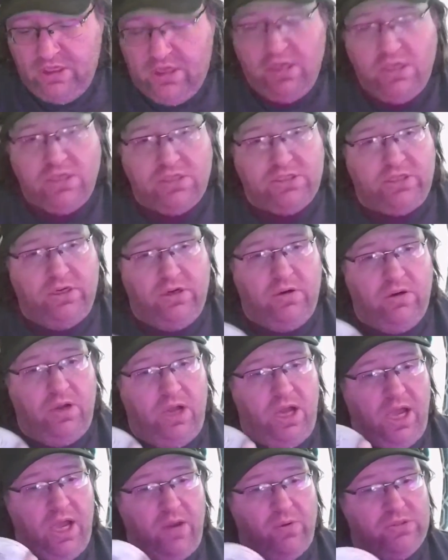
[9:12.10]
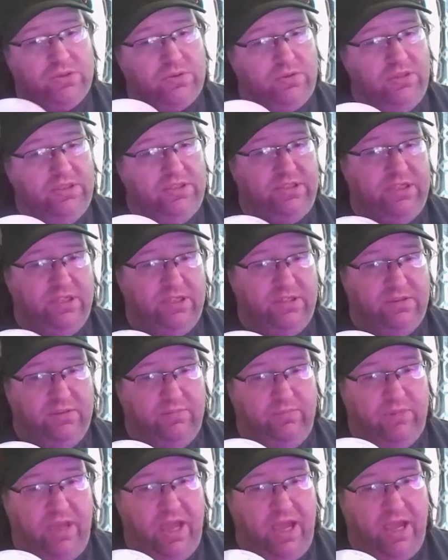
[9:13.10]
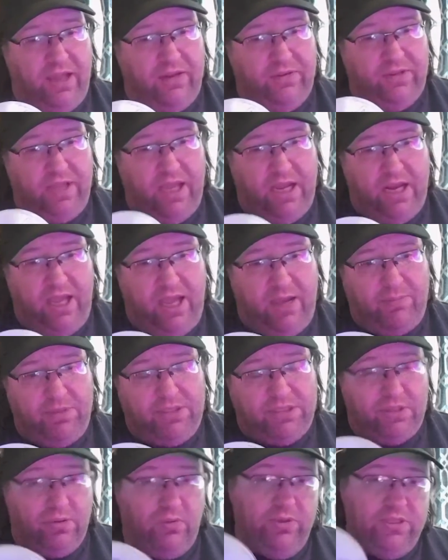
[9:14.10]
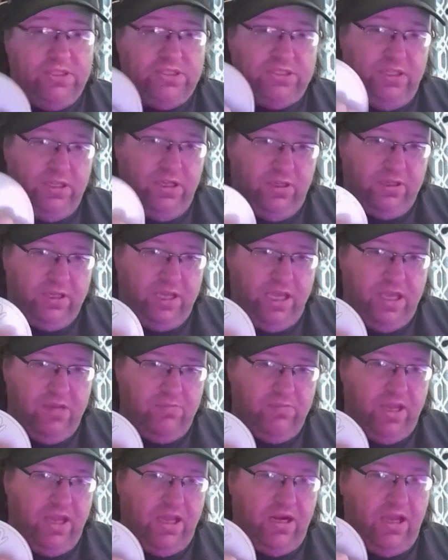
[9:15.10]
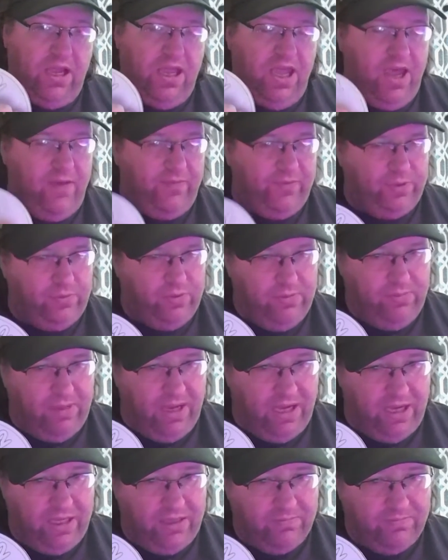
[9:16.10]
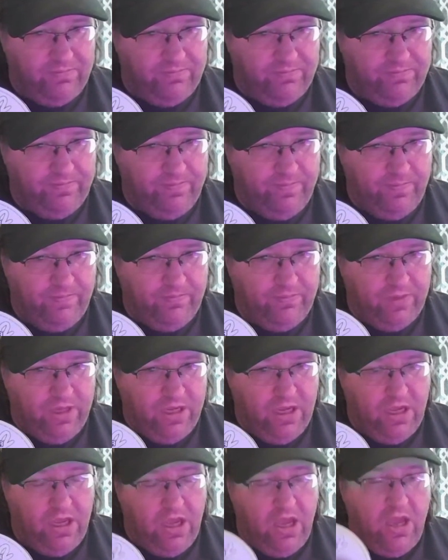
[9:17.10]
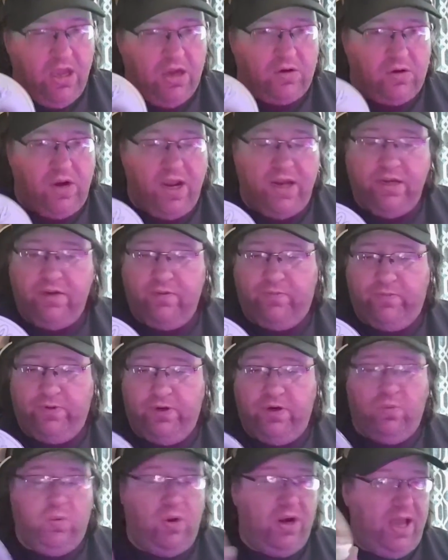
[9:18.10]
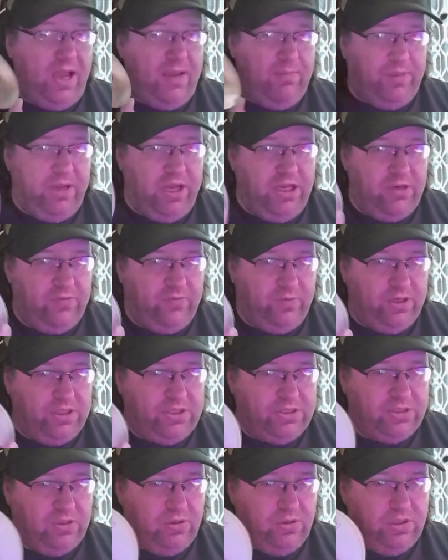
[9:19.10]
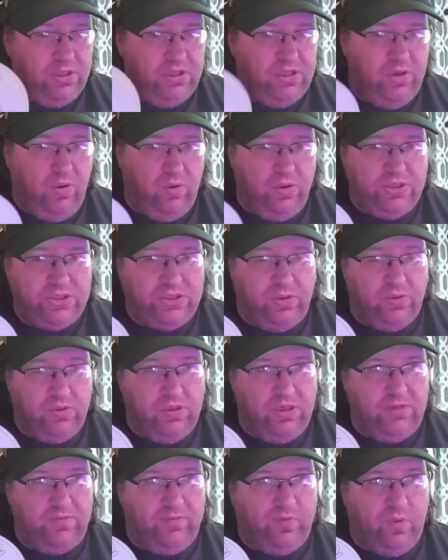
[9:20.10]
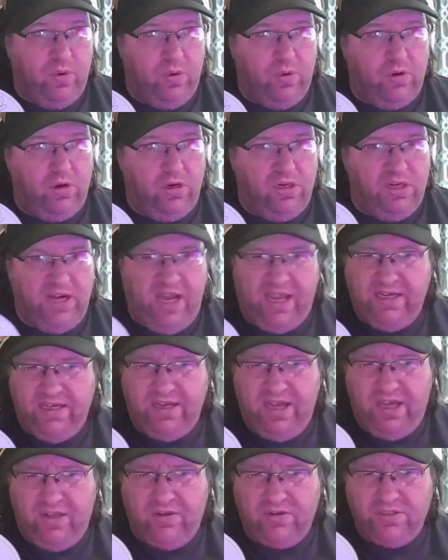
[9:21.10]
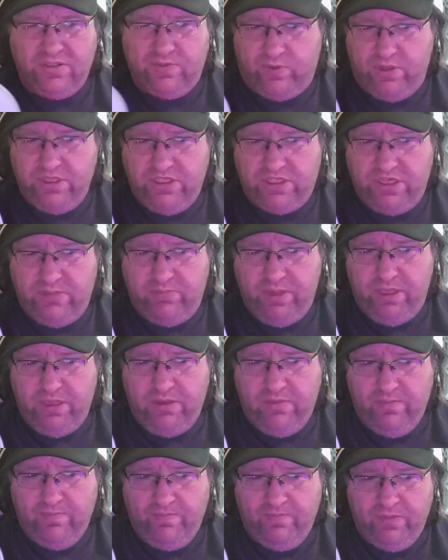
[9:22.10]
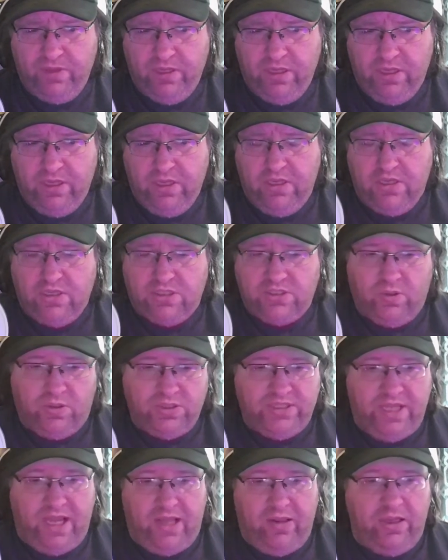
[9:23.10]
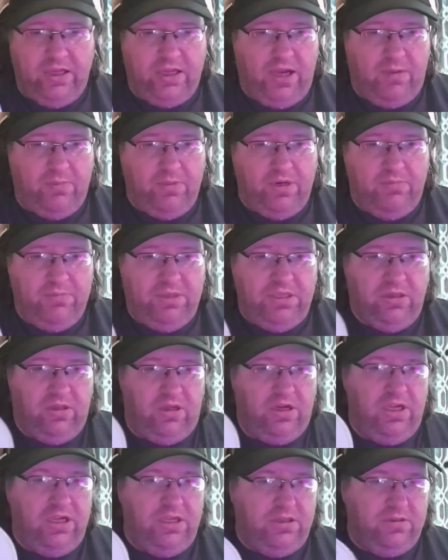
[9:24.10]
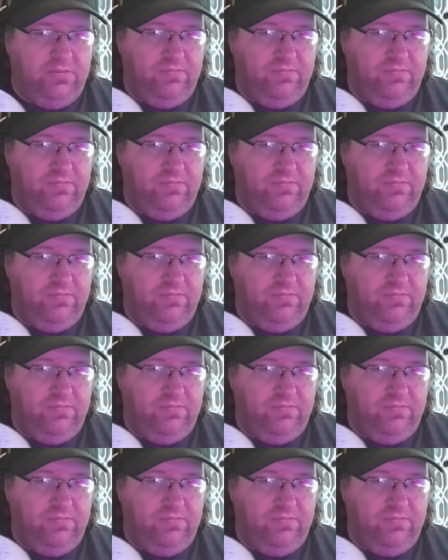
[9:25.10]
So I was really ticked that happened. So this is another game that I have to rebuy. Granted, for what I paid for this, though, he only sold it for $9 free shipping. So it's not like I'm going to be like,